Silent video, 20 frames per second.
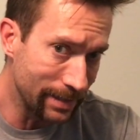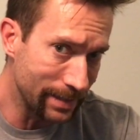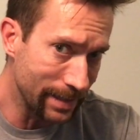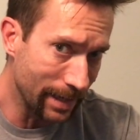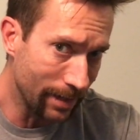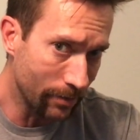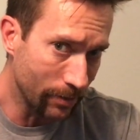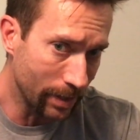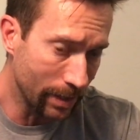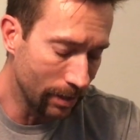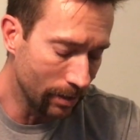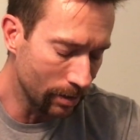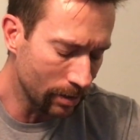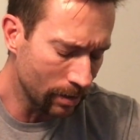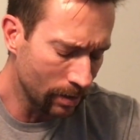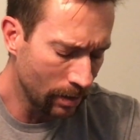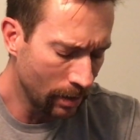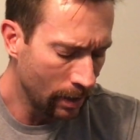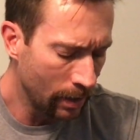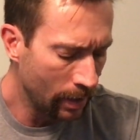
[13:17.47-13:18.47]
down here.
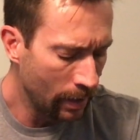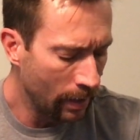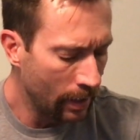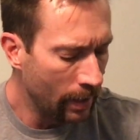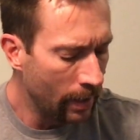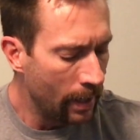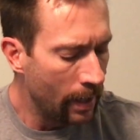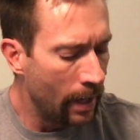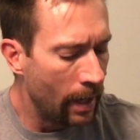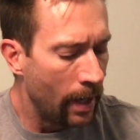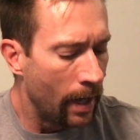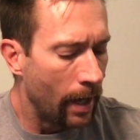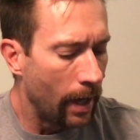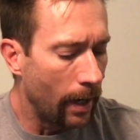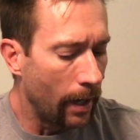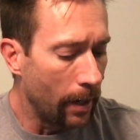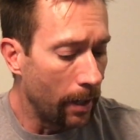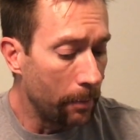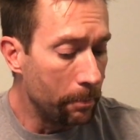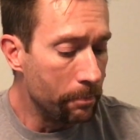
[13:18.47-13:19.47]

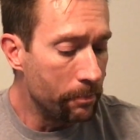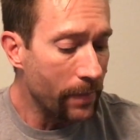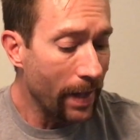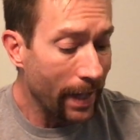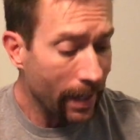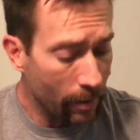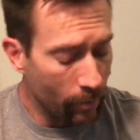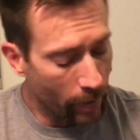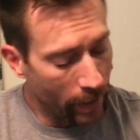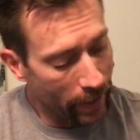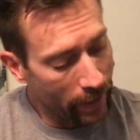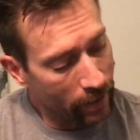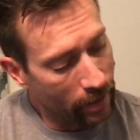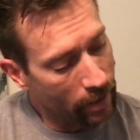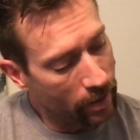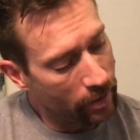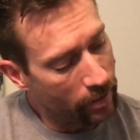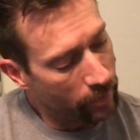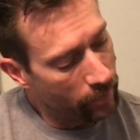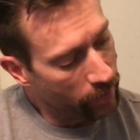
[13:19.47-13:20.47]
Anyway,
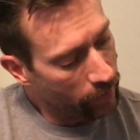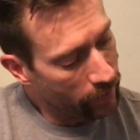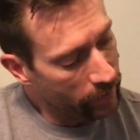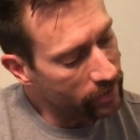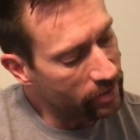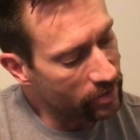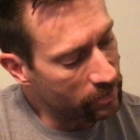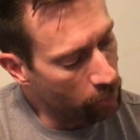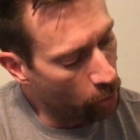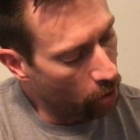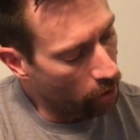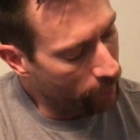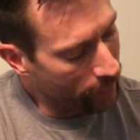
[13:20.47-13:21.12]
this is more